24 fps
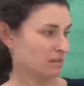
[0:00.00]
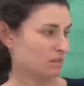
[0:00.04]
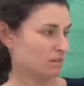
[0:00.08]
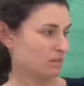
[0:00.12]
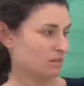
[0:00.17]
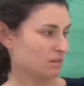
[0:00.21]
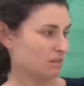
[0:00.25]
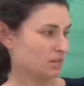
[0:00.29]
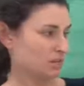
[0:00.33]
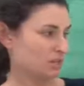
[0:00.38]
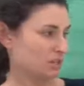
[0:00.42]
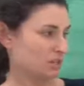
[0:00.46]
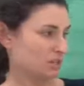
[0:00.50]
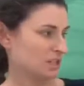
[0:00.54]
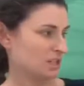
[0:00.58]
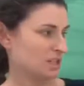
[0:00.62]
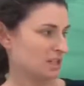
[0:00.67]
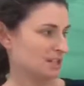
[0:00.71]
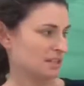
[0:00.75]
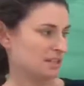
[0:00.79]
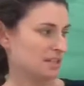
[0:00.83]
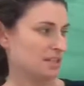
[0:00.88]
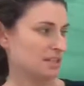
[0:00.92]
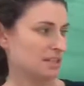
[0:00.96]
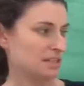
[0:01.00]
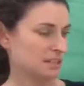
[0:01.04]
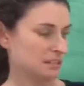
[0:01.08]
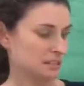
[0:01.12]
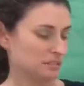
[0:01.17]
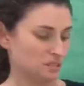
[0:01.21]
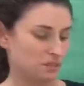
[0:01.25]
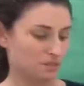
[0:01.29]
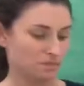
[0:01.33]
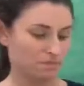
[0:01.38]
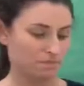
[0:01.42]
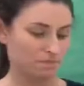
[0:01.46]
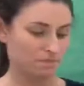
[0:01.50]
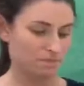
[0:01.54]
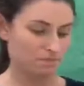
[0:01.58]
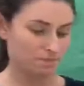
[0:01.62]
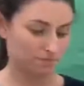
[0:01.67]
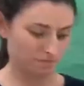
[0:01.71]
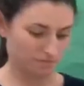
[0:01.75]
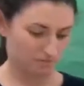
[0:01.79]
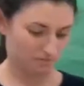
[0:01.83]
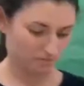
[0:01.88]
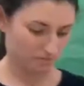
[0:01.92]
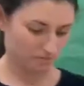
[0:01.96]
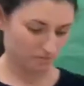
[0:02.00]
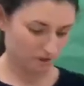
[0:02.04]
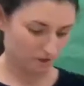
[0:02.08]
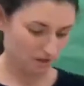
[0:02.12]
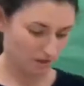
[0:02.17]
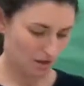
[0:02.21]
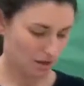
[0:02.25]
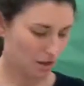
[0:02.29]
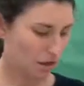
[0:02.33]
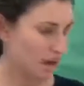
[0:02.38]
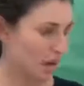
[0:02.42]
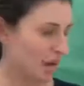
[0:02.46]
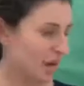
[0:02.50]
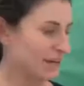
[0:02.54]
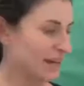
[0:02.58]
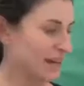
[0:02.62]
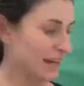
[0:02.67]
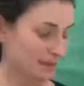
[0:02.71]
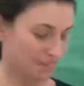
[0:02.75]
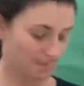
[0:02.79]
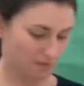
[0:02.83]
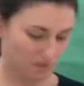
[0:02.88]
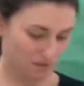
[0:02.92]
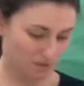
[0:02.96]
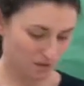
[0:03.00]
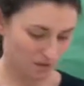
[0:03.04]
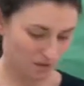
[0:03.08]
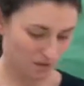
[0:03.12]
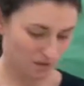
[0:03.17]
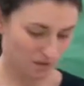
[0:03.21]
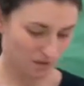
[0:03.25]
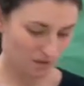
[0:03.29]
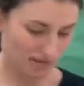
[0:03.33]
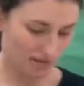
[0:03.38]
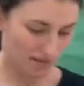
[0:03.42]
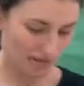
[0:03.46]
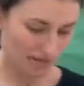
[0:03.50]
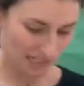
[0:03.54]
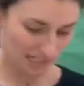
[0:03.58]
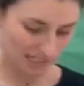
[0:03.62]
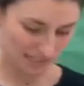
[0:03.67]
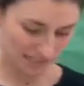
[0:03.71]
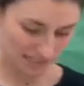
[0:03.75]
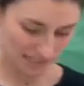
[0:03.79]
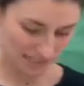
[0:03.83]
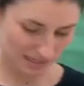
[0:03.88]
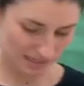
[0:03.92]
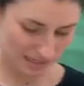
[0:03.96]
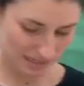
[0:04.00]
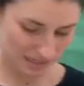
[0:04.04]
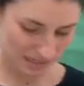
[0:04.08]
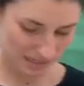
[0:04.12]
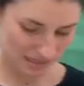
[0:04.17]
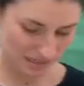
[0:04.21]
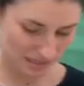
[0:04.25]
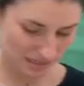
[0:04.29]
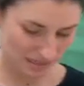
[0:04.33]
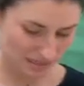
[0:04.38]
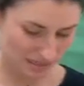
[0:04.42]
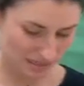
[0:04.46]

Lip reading: orange, and then these two. Okay, so next is,